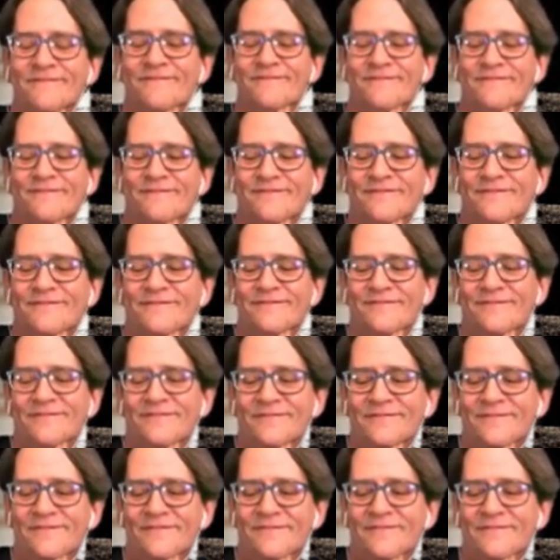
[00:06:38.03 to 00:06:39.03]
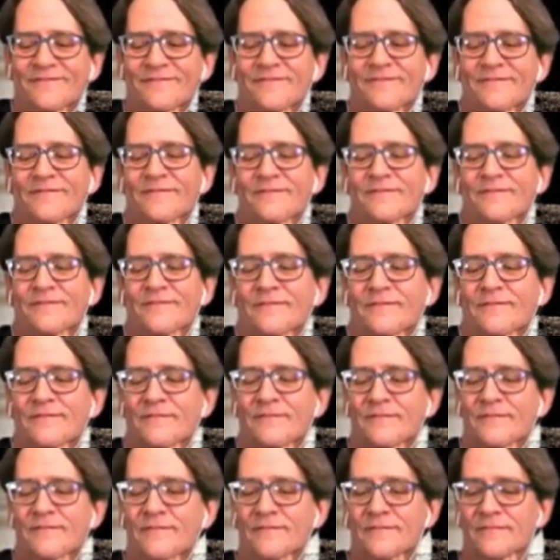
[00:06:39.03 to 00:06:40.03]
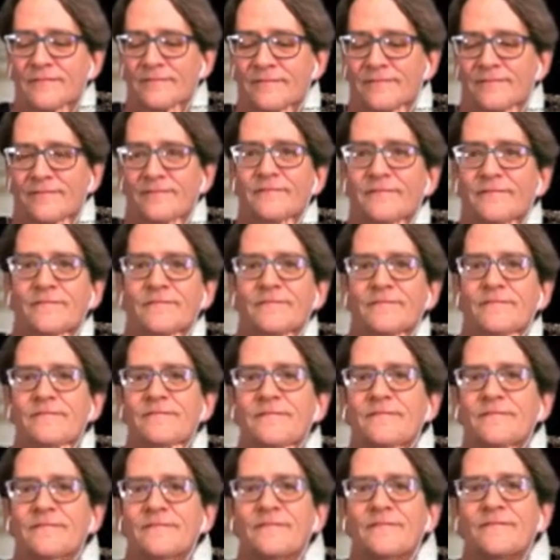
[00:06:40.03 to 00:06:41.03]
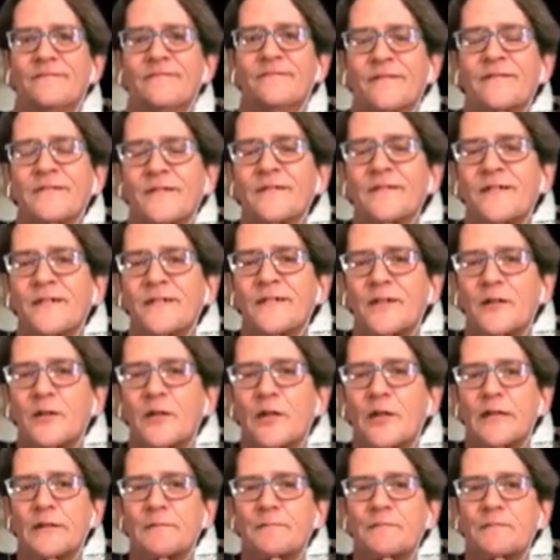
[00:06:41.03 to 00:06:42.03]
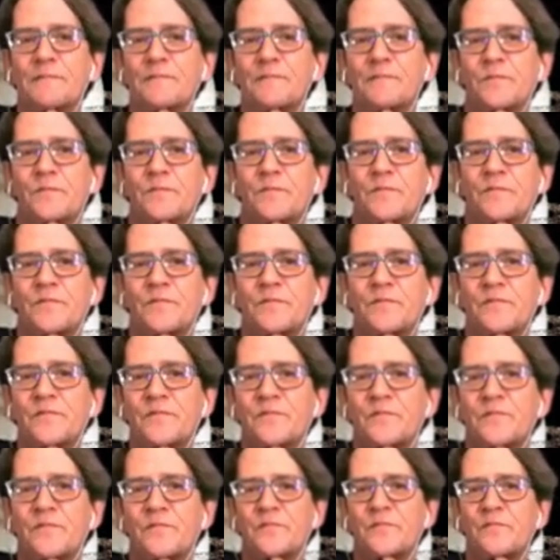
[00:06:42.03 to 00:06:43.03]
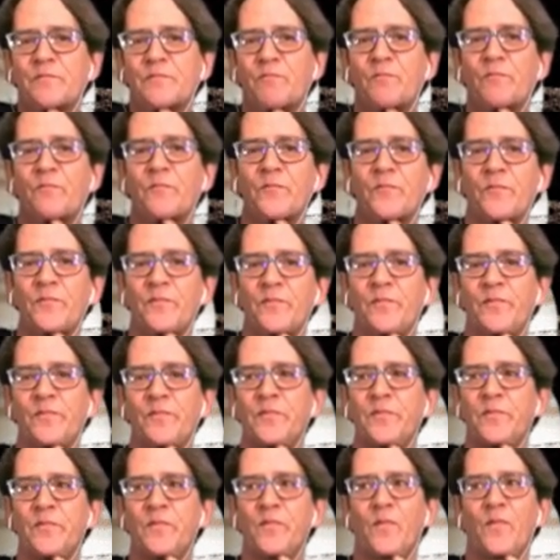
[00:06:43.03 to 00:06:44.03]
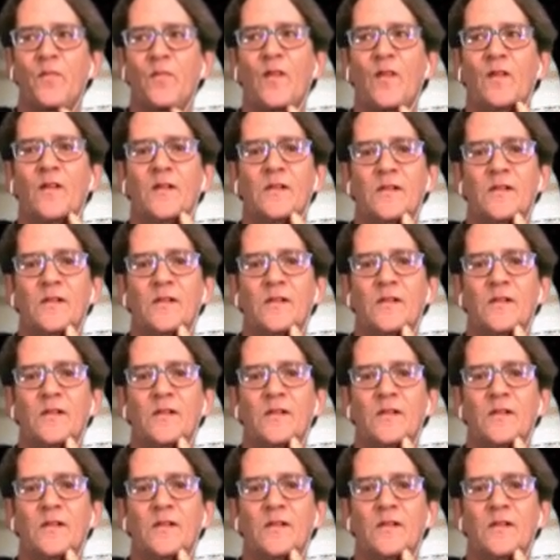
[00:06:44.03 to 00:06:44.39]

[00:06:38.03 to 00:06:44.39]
(not speaking)